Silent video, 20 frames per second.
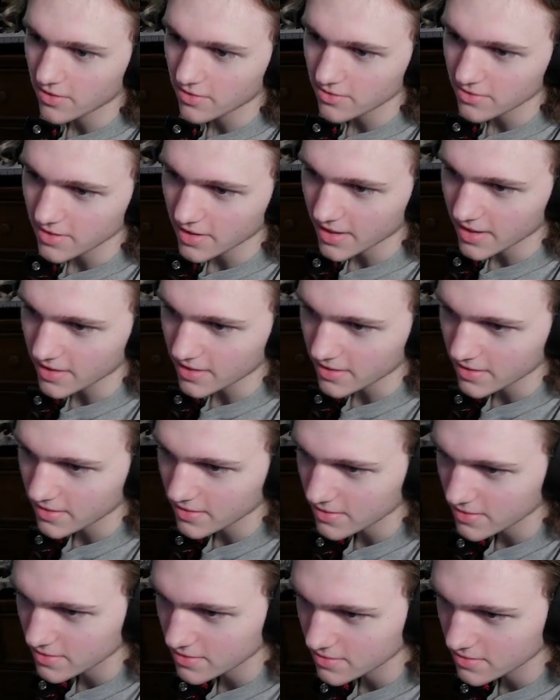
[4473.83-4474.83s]

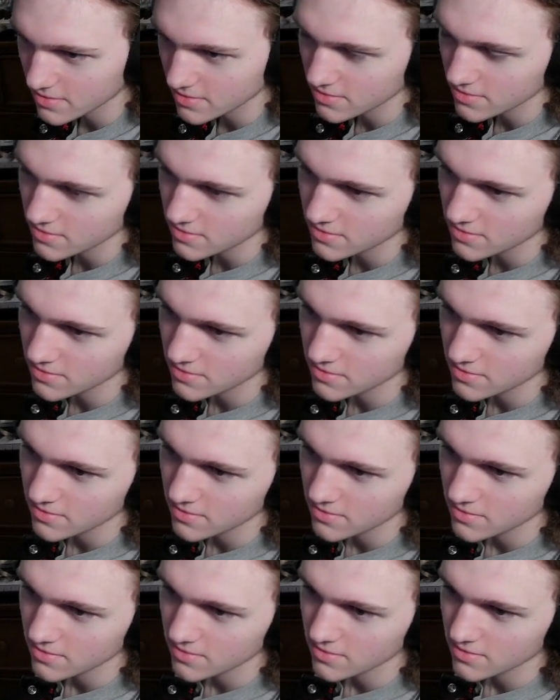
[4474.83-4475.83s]
like
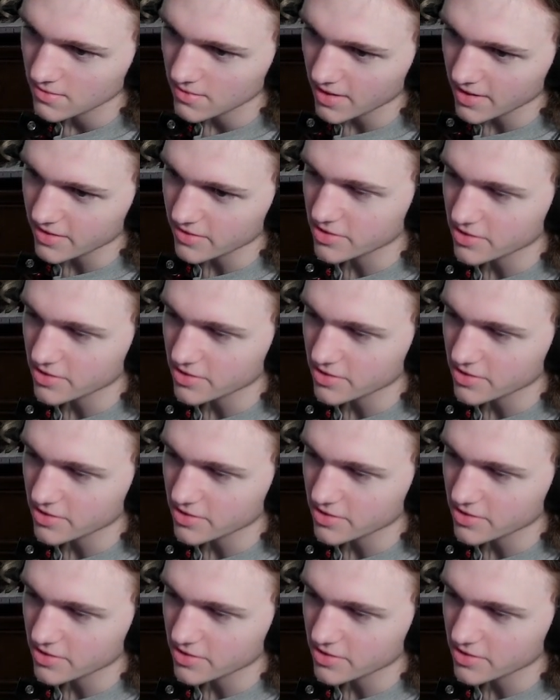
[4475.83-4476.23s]
there's